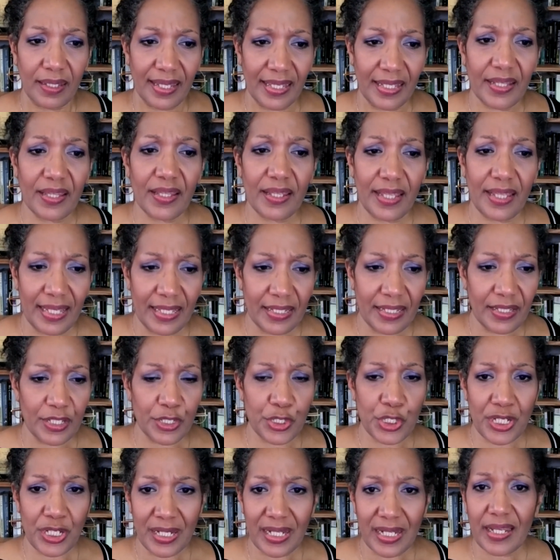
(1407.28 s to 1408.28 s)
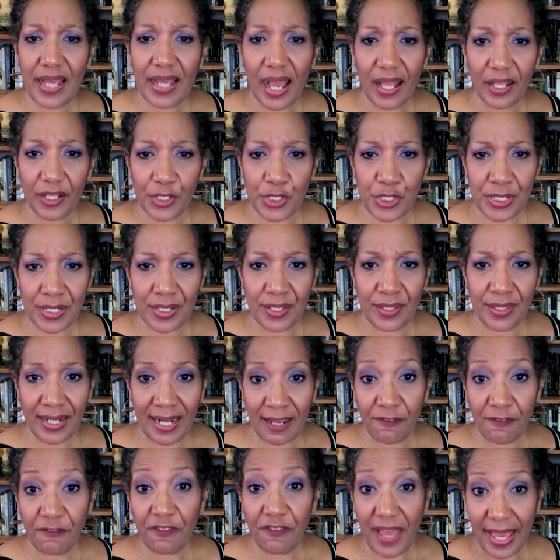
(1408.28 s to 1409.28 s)
in the genealogy
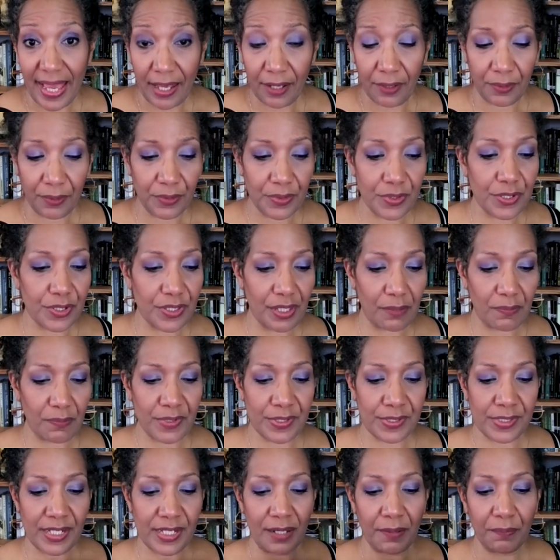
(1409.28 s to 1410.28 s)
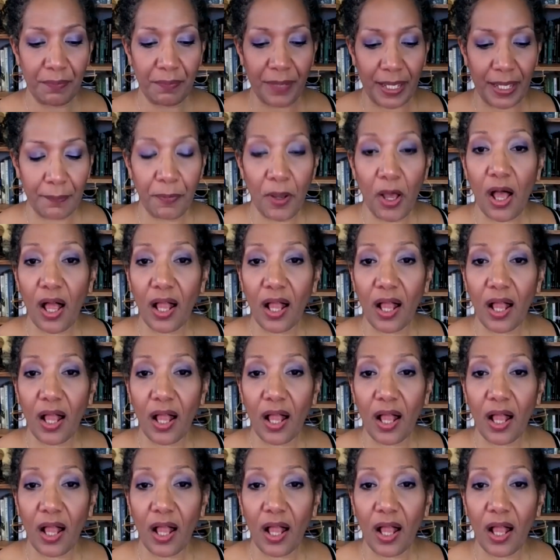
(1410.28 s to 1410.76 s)
that I found that was done by